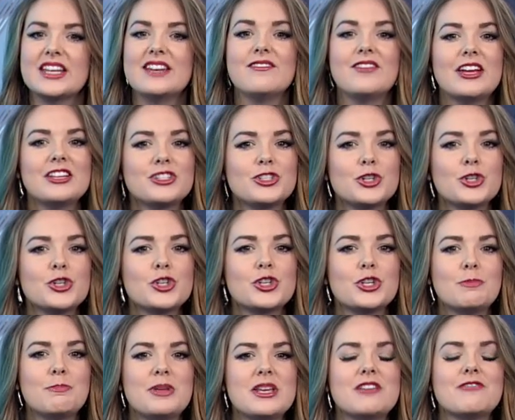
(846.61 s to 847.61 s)
investors
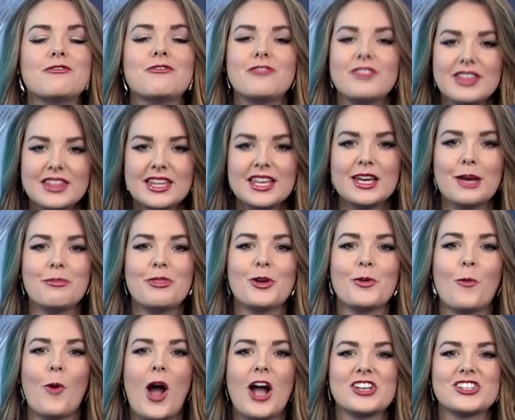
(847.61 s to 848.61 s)
should be filling up their
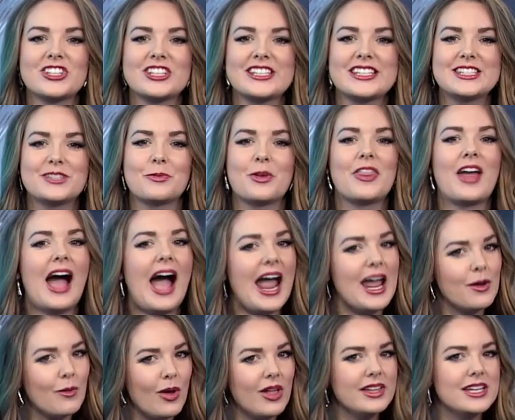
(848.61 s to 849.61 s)
watch lists with
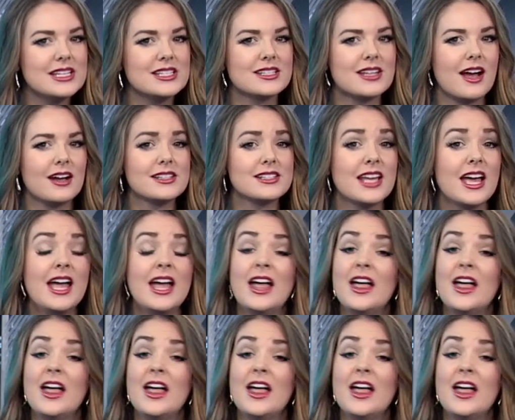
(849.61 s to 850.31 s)
high-quality stocks